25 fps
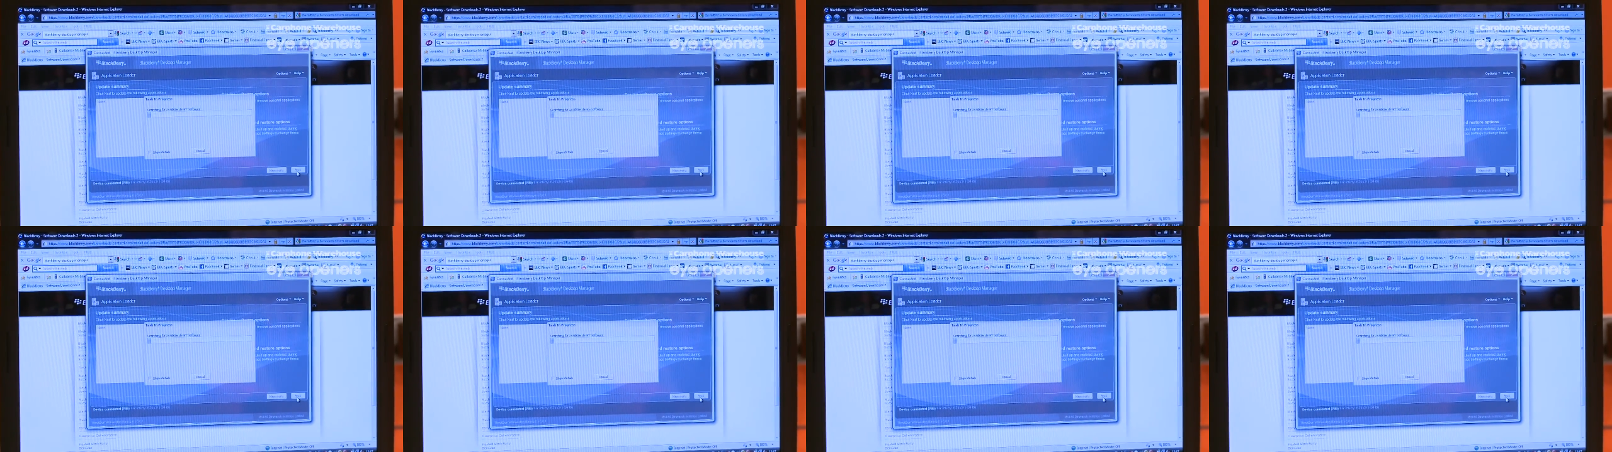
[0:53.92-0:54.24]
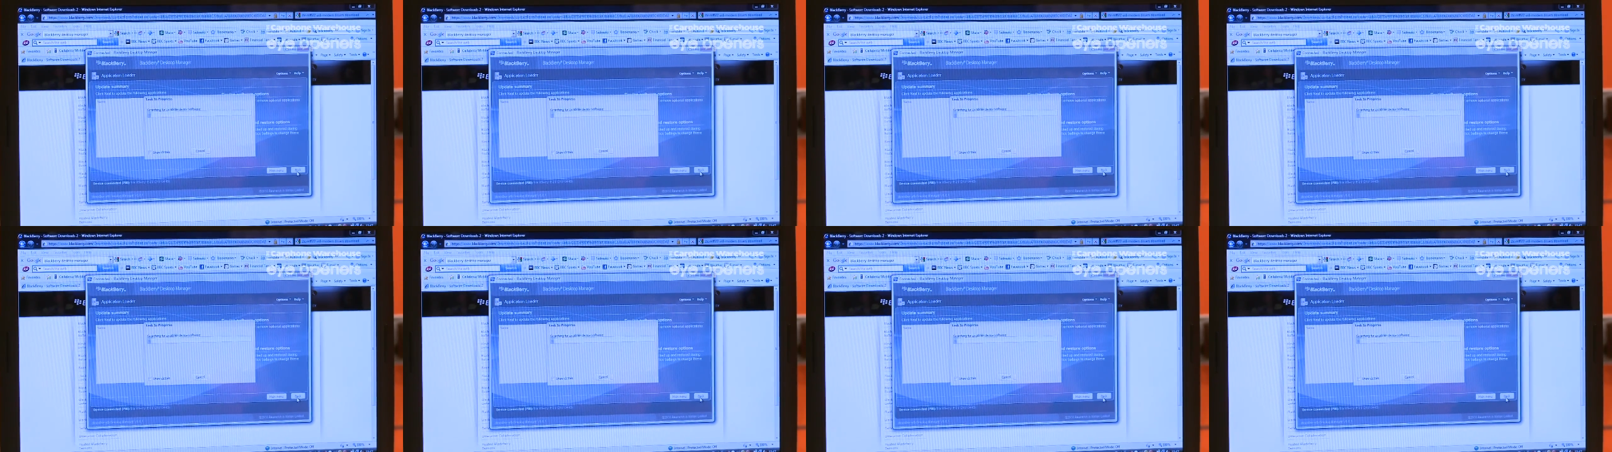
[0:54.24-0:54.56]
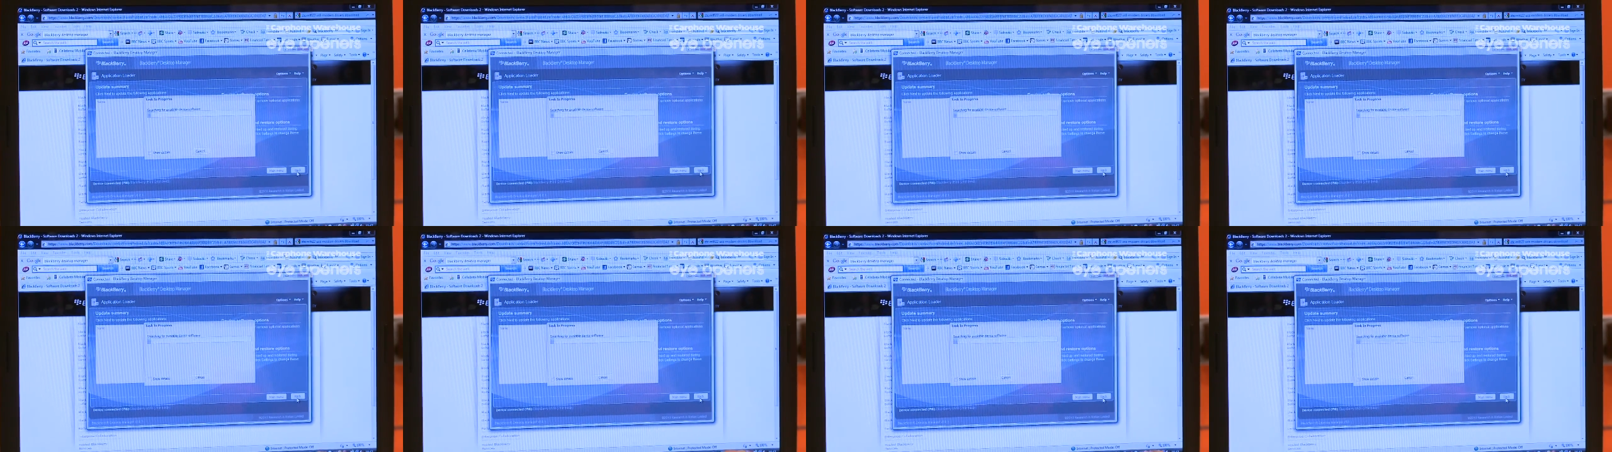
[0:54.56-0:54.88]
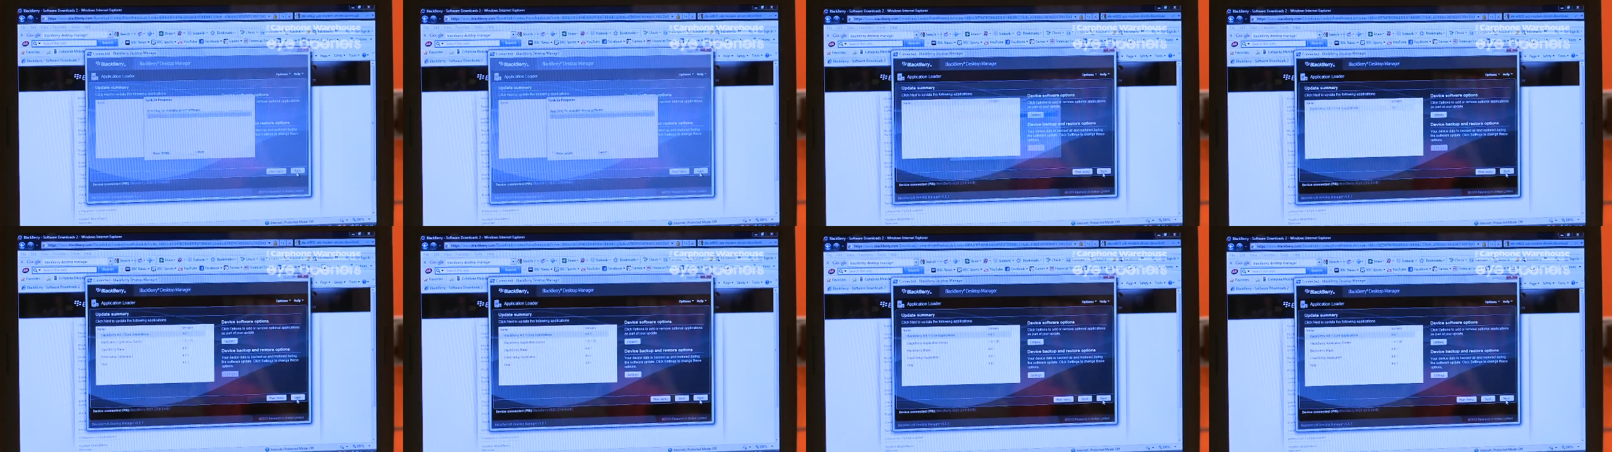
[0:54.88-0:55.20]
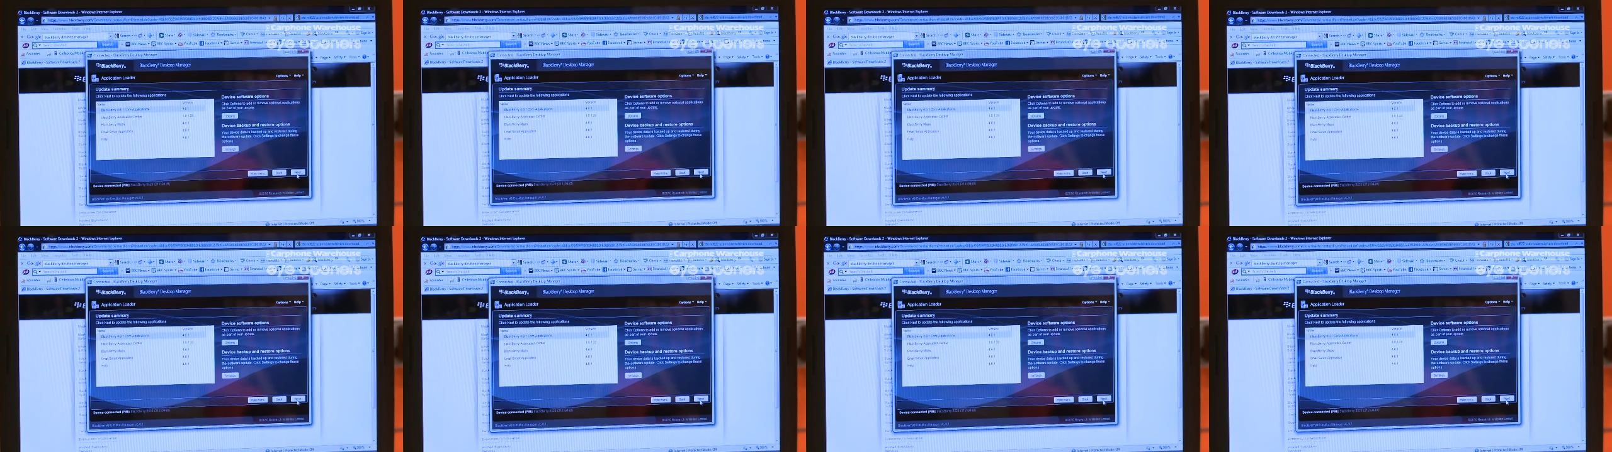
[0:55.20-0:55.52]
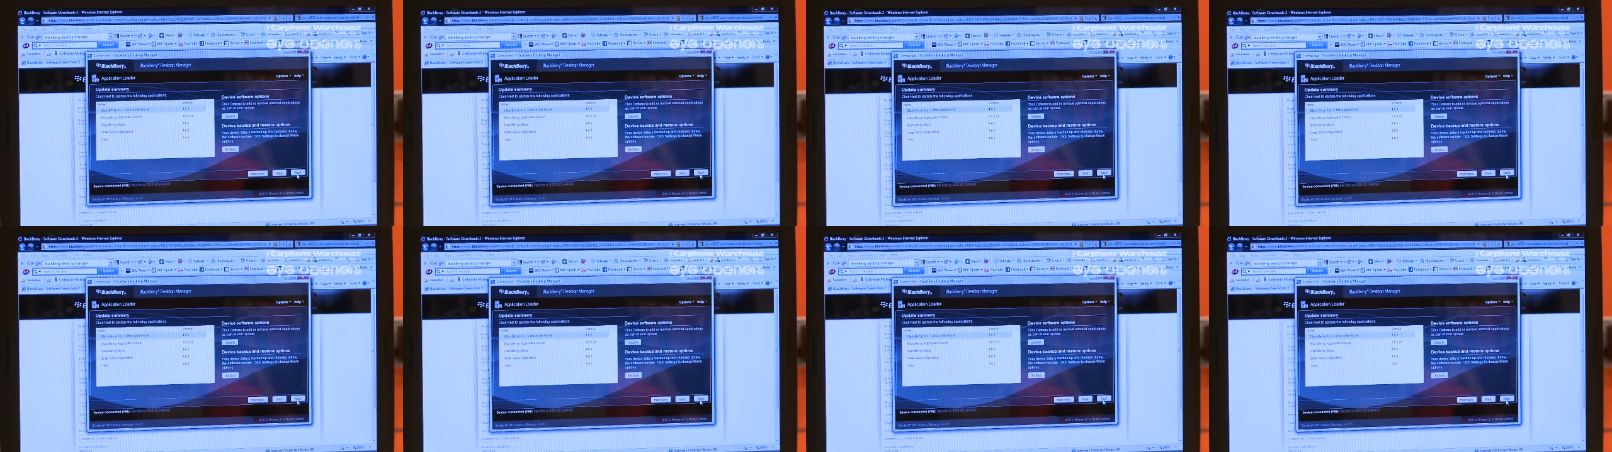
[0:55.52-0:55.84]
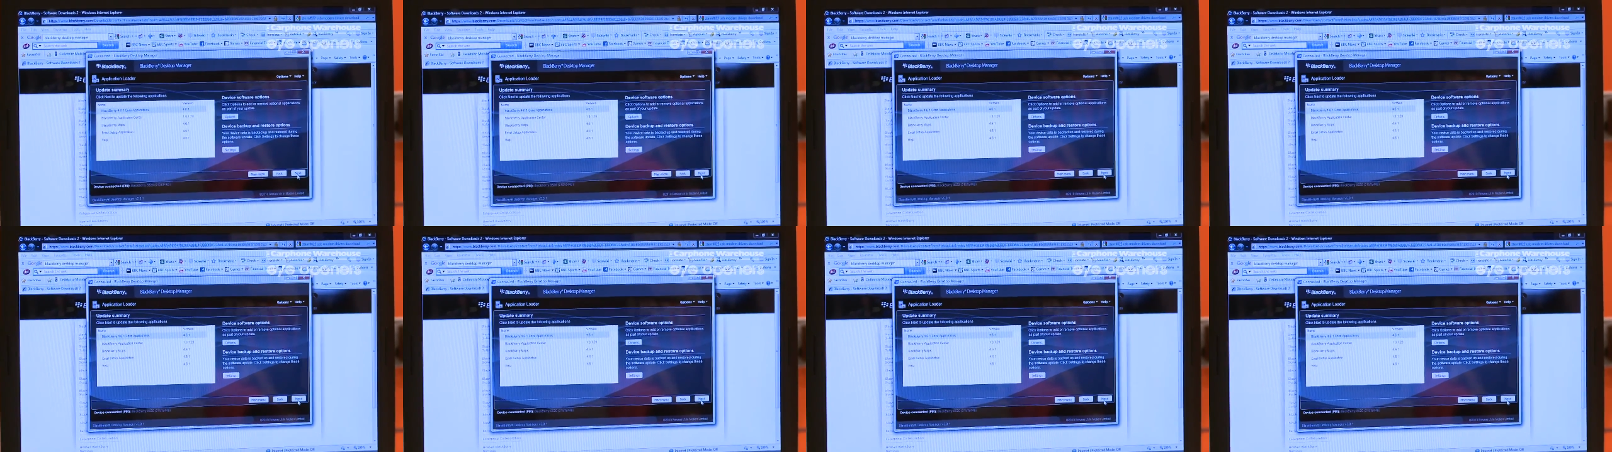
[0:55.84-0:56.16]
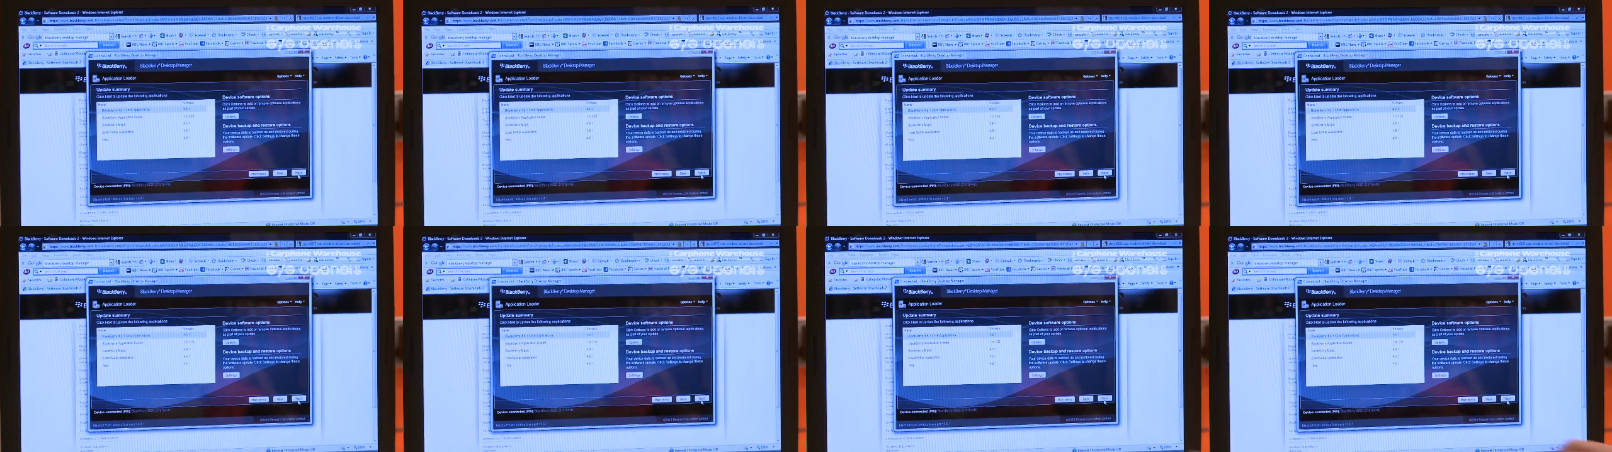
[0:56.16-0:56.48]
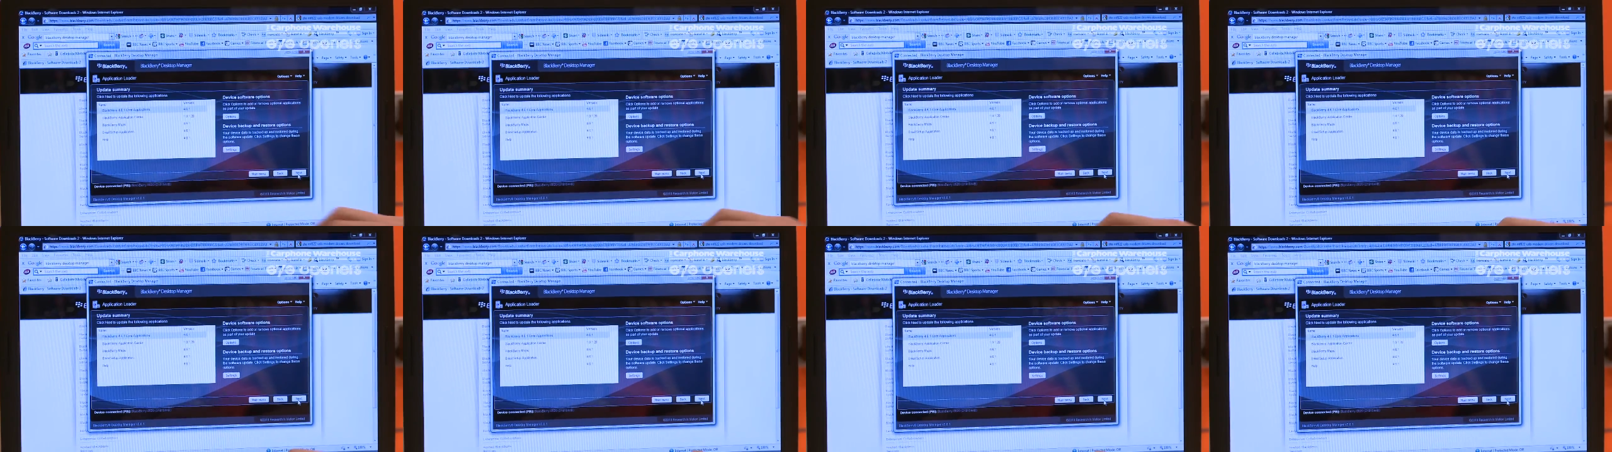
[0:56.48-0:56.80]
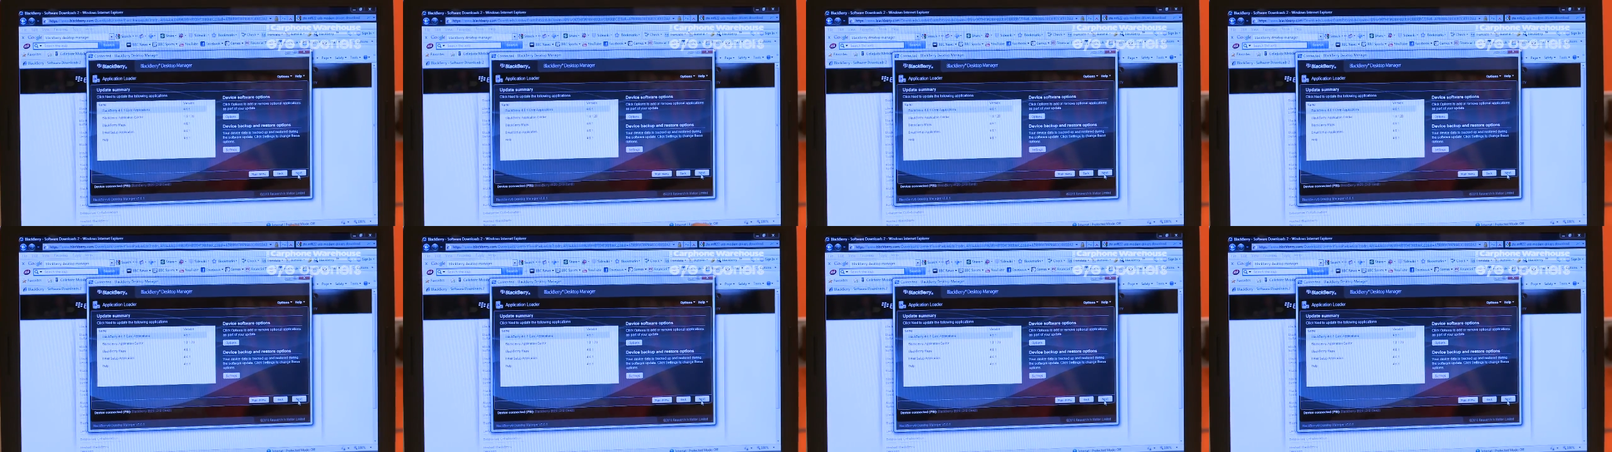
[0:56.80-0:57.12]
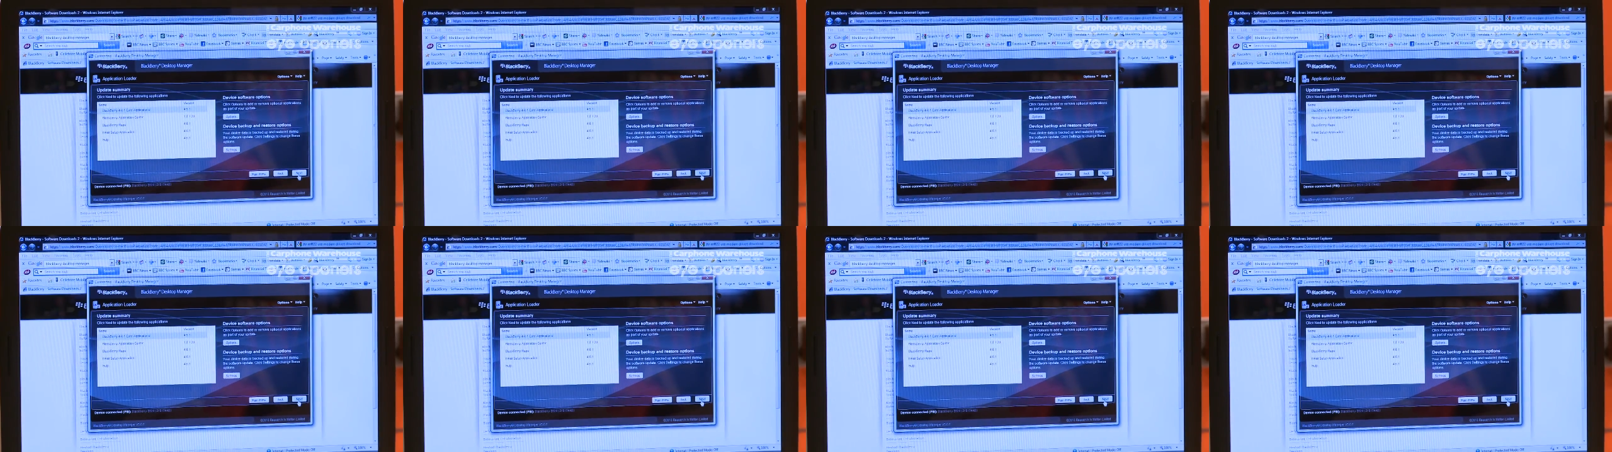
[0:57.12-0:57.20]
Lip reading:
[unreadable: no face in view]